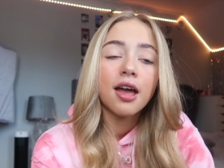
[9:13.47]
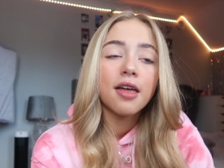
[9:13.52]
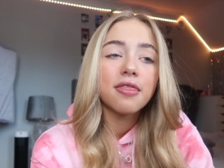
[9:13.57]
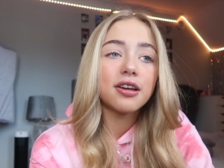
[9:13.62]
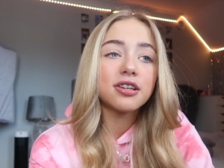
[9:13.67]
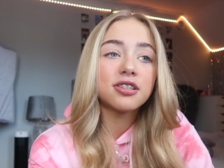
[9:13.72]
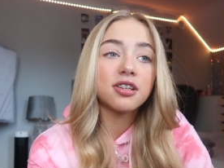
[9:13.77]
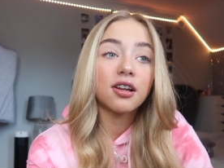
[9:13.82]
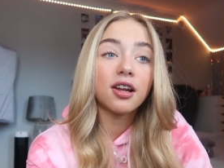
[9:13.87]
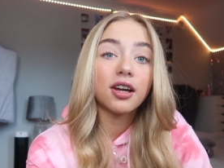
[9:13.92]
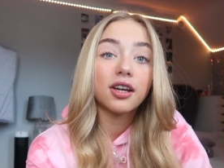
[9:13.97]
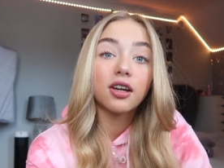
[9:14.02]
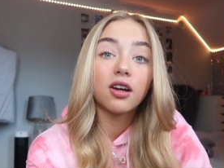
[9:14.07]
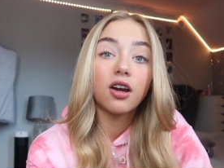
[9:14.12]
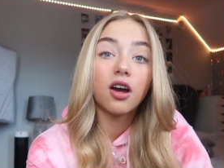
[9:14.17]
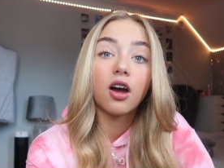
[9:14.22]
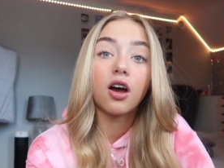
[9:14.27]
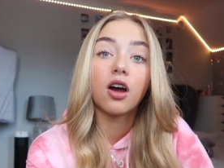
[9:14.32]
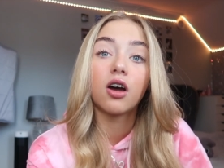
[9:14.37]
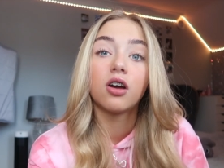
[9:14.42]
they'd done like
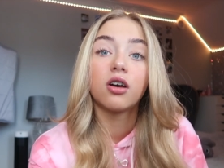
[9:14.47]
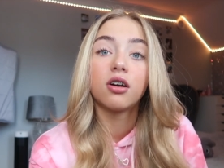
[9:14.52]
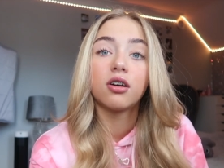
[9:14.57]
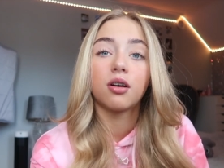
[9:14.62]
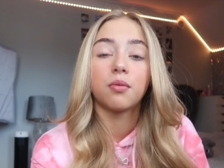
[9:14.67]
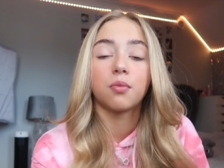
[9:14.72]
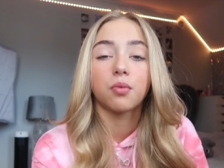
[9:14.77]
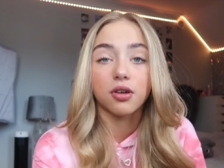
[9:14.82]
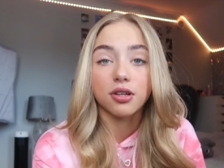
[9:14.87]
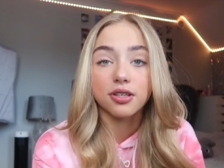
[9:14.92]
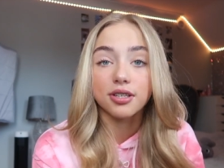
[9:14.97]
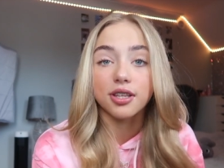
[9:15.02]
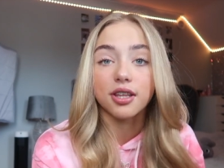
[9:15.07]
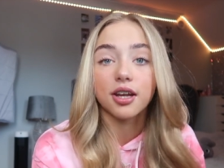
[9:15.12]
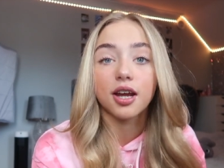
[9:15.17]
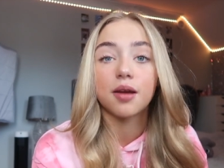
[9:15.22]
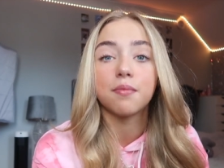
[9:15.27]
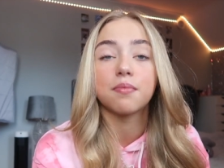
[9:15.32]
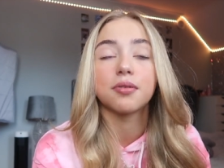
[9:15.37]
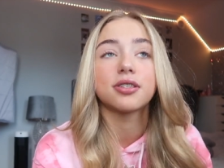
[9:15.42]
a, I'm not going to say the
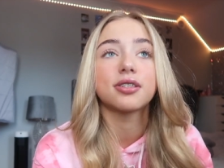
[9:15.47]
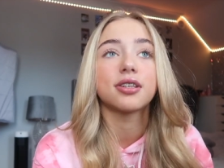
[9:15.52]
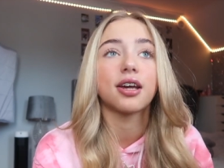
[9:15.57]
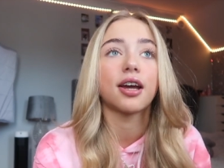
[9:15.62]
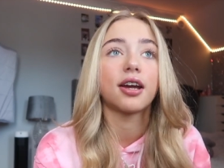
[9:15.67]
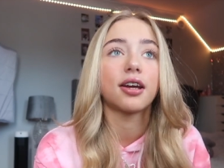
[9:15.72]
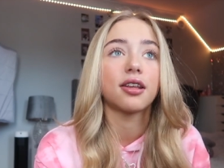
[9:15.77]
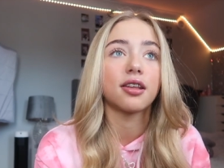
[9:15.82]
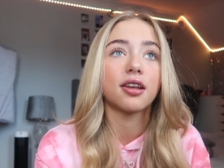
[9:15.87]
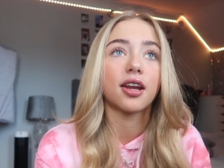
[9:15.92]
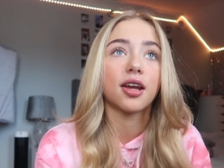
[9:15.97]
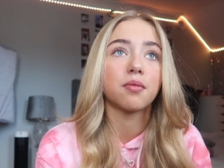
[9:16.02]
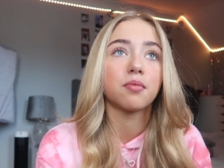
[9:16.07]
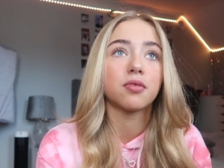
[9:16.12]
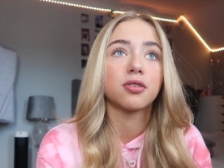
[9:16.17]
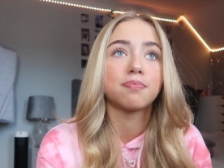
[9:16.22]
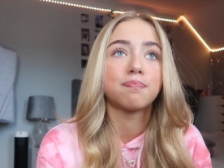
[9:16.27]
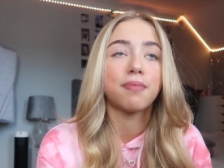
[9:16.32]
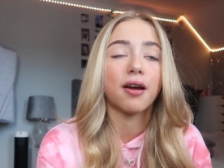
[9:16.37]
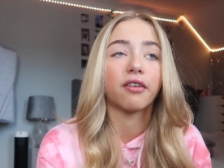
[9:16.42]
name, but say the name
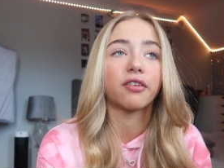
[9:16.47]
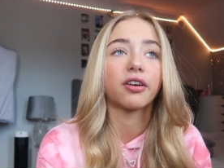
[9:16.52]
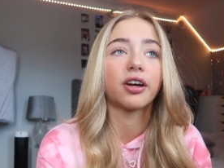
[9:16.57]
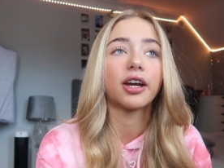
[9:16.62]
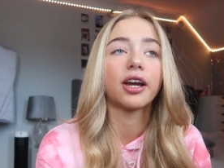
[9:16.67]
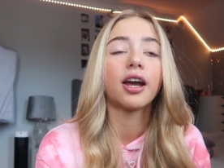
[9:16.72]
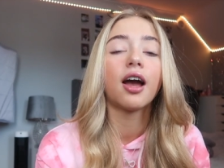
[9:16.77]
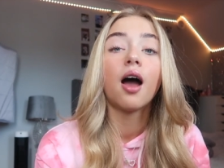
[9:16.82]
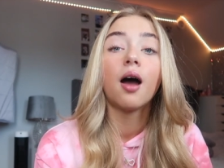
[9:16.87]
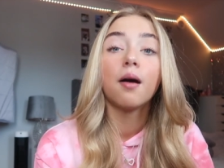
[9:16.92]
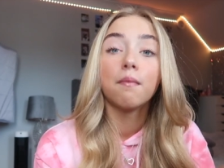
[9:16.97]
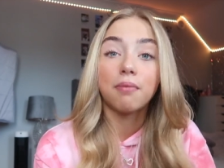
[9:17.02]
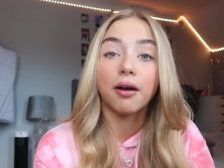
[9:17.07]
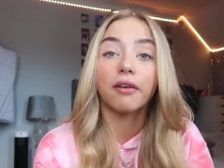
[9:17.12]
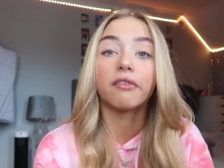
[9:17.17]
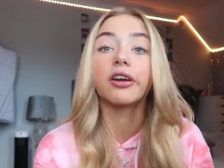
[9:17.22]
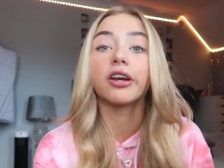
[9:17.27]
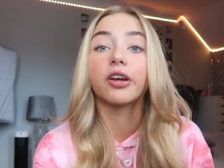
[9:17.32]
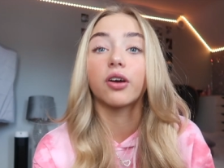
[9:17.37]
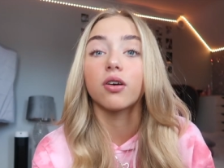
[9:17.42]
was Berry.
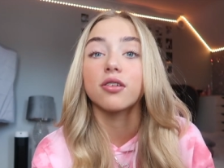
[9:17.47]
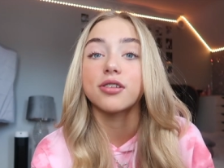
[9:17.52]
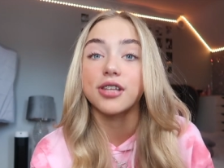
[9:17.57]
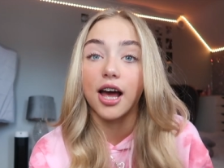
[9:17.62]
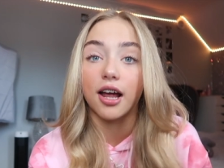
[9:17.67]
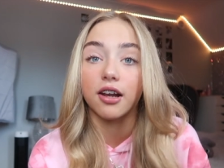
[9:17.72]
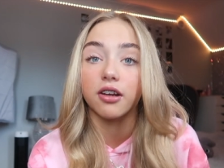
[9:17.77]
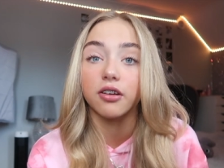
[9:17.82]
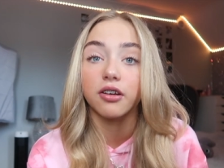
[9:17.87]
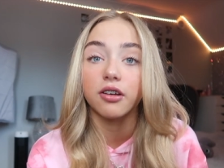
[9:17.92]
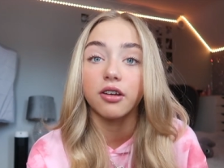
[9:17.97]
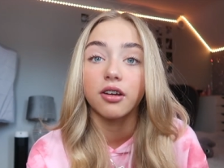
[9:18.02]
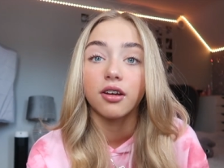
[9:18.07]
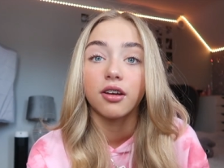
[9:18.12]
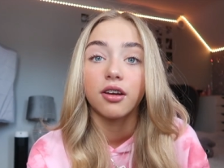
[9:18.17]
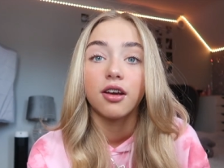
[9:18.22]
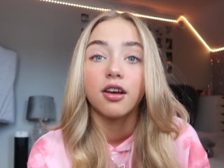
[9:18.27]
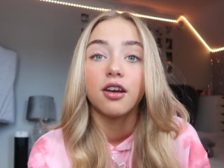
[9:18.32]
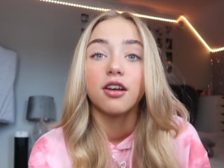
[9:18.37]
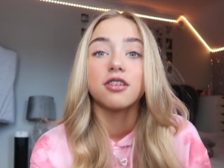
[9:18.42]
Berry Got Talent.
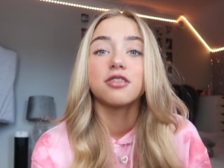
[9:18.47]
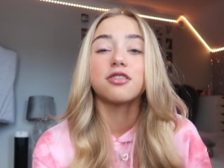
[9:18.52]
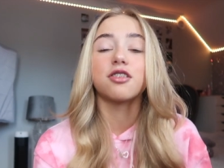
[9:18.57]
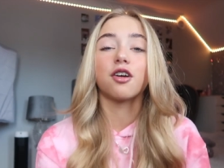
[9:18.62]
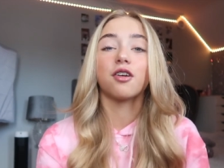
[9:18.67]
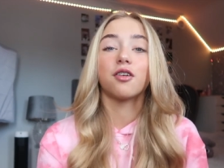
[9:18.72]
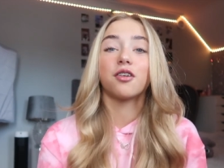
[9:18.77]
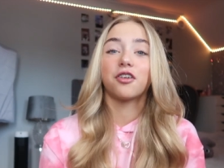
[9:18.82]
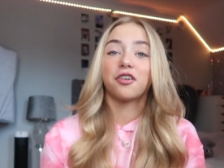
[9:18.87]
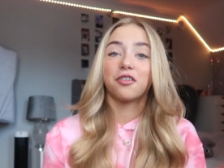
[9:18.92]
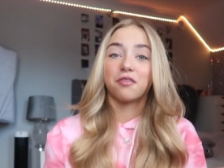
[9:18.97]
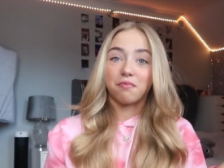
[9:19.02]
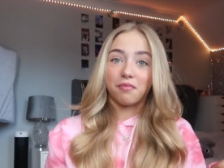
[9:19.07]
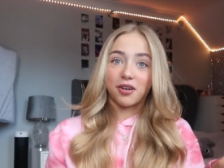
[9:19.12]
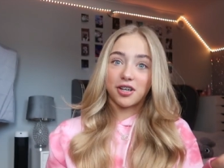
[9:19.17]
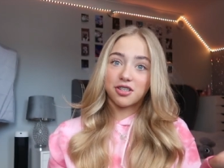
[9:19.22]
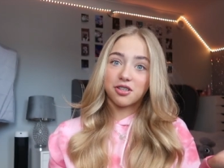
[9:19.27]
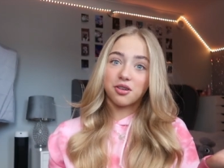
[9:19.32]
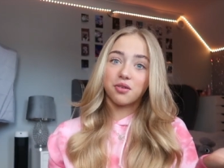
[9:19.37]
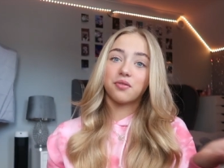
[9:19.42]
So
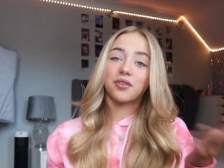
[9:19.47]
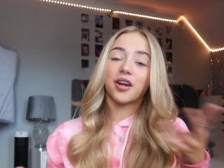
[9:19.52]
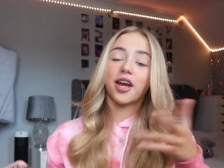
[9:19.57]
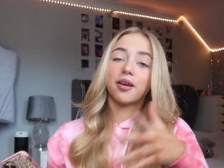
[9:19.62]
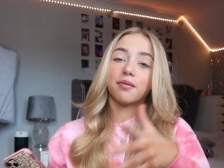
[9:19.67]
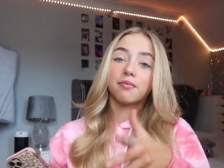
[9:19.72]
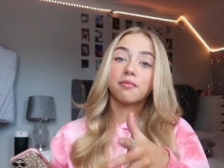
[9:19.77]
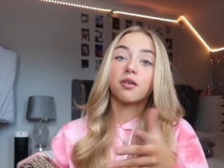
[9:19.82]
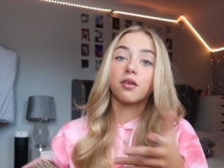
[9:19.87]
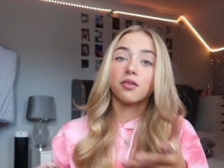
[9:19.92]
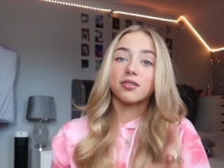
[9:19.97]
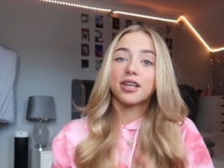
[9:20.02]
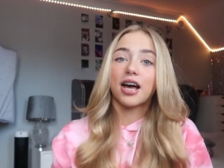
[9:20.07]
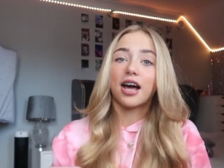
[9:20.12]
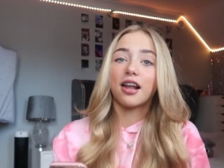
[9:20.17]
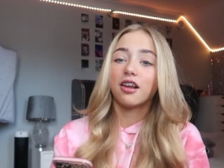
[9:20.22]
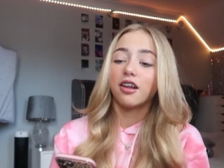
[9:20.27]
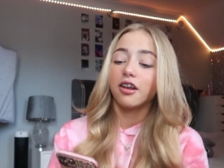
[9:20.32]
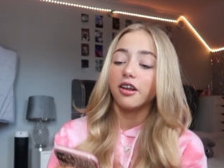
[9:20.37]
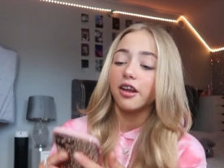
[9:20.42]
my school name Got
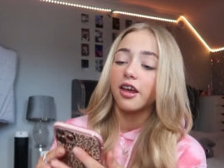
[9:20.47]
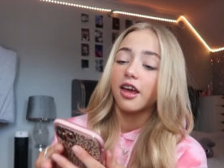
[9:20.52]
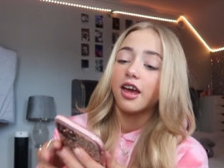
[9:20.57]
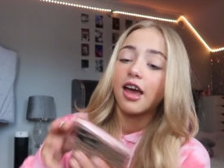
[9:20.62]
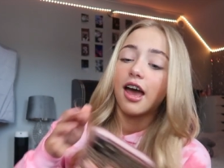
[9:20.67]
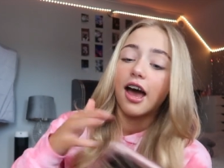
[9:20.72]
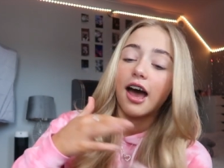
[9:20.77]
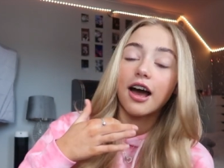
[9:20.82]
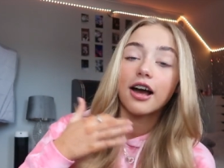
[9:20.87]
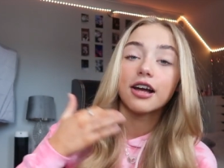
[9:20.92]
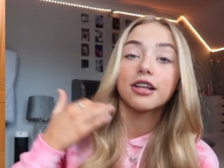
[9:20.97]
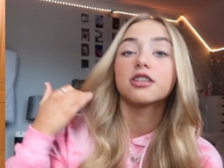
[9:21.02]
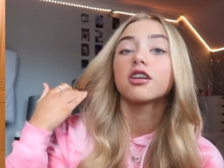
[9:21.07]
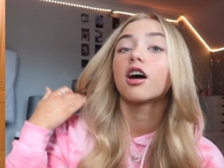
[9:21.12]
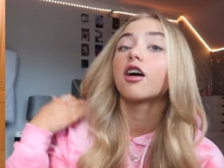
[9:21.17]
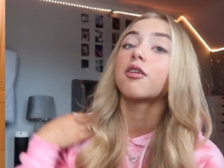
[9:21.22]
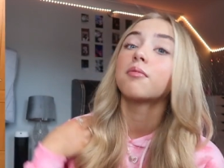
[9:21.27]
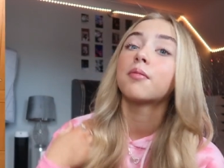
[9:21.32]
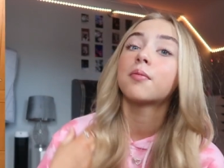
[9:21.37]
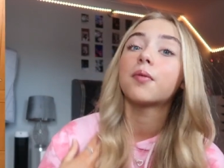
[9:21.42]
Talent. And
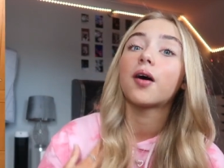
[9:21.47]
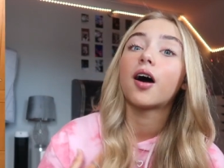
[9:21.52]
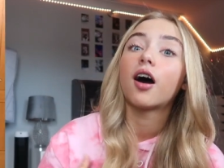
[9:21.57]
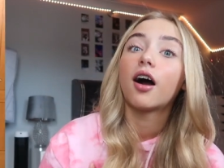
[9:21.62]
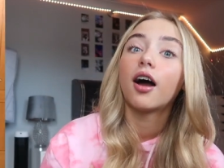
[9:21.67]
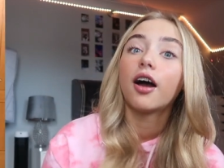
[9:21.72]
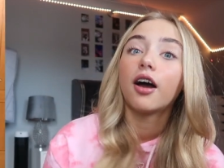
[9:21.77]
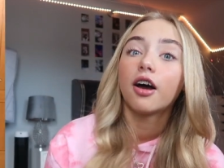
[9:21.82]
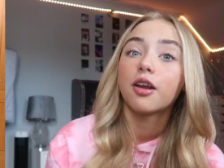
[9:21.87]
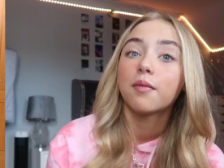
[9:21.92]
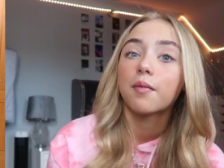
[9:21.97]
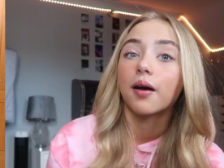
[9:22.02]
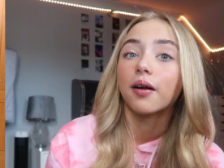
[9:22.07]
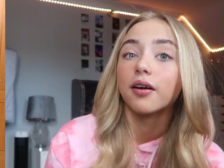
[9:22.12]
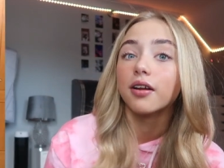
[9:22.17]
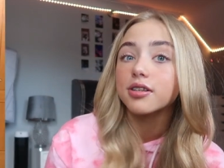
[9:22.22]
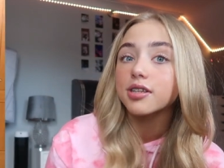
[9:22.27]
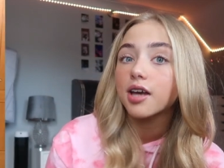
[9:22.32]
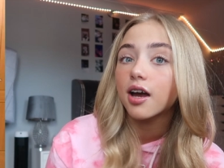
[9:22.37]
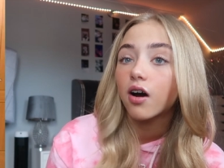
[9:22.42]
I remember I heard about it
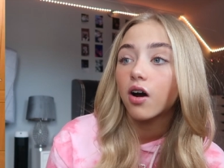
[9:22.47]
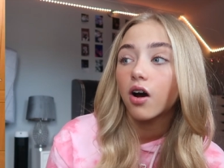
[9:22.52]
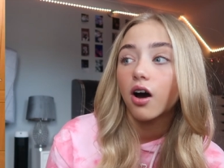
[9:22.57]
and I was like,